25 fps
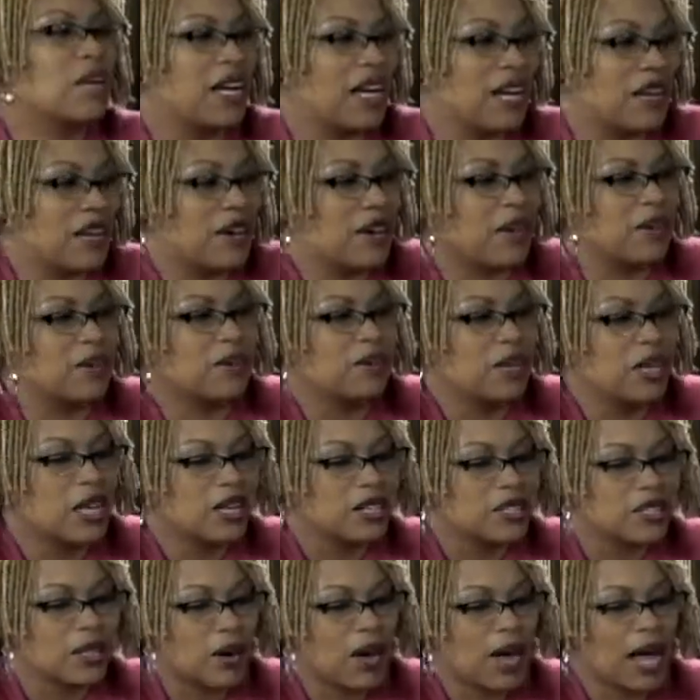I know.
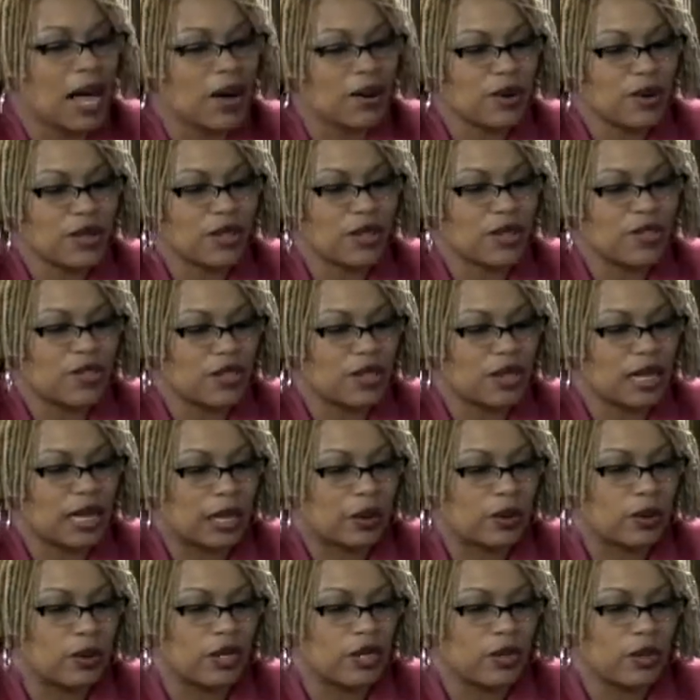So how do you feel
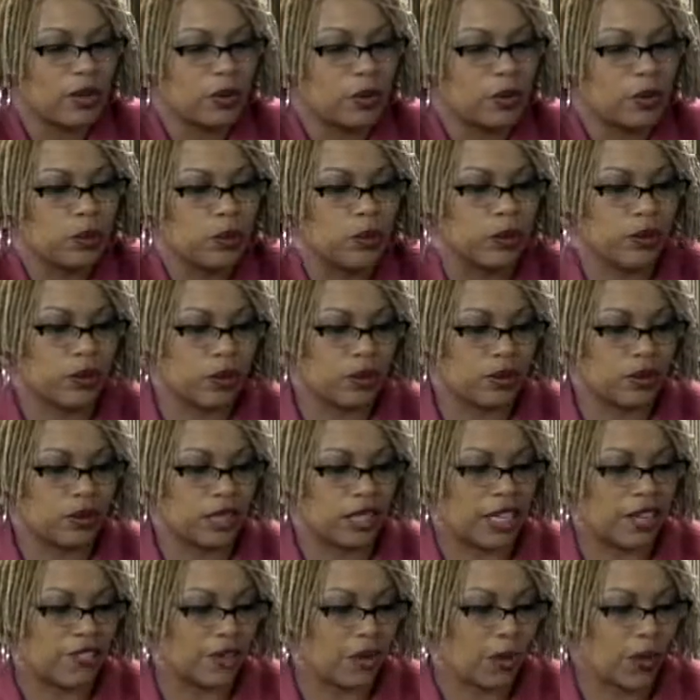like when you
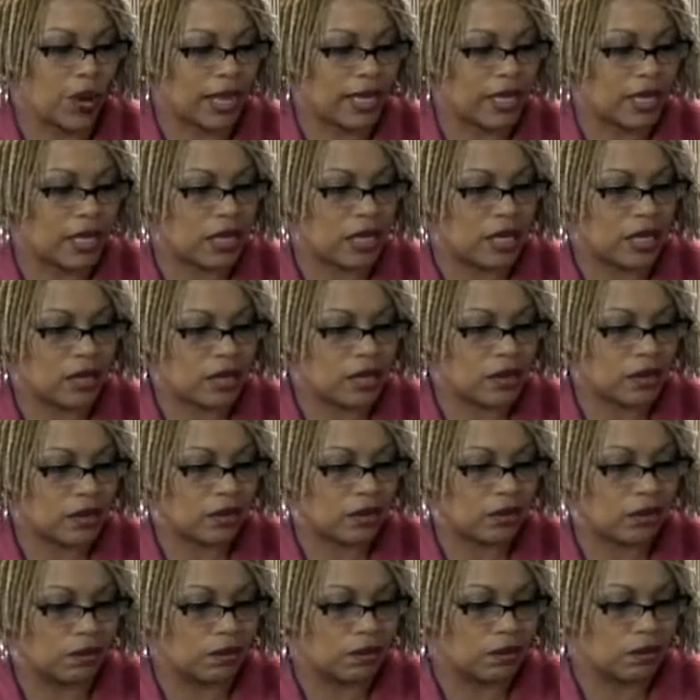give away
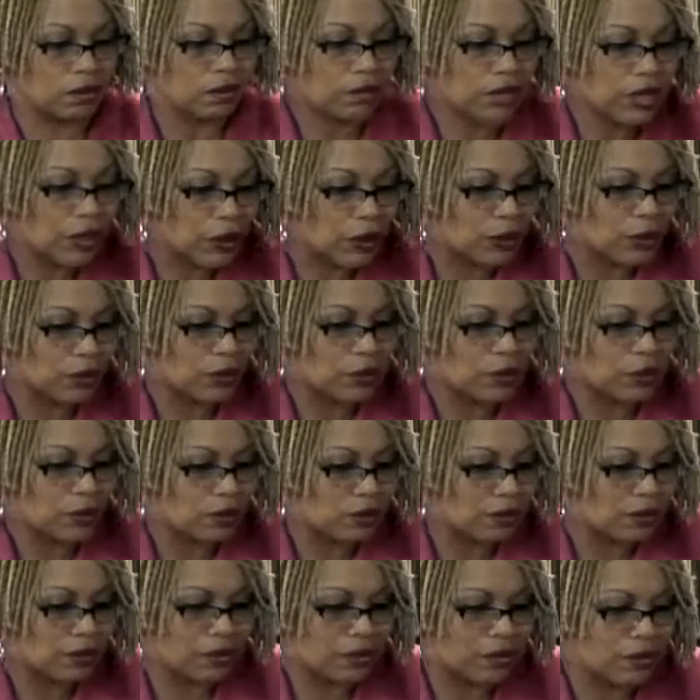these, you know,
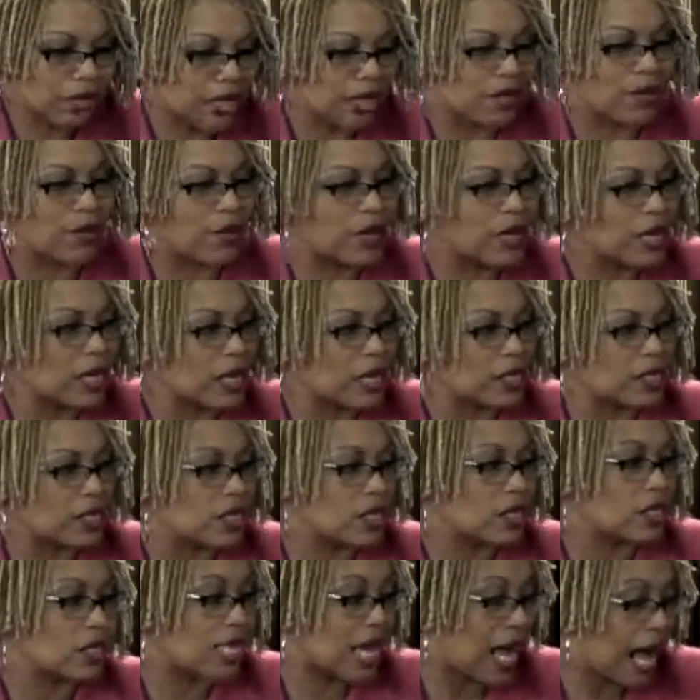ingredients
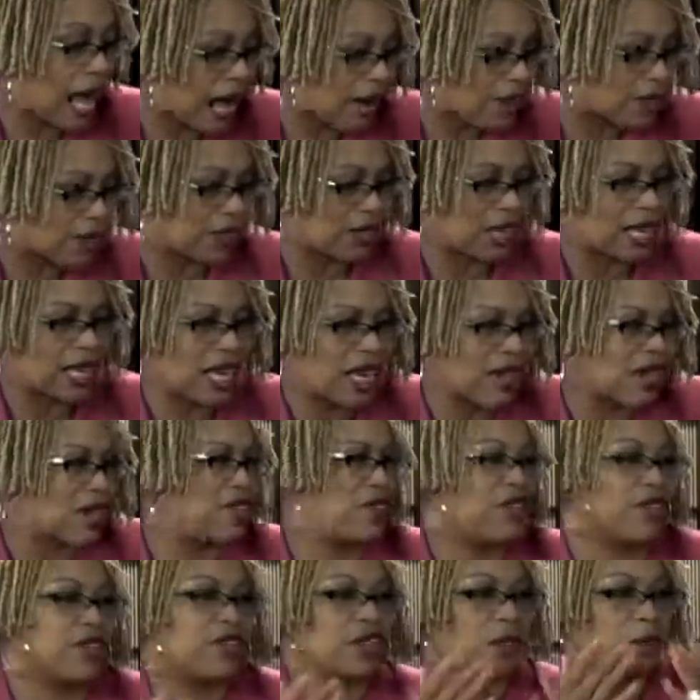to staff? Like, how do
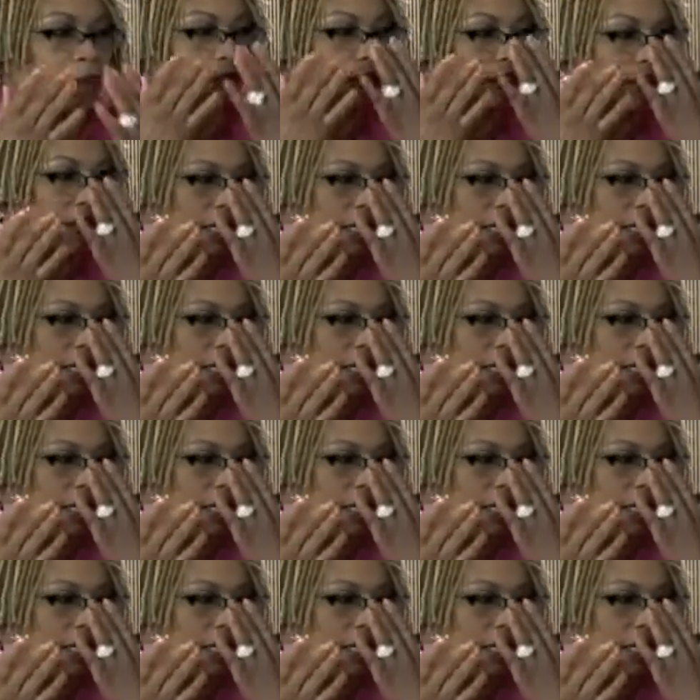you feel about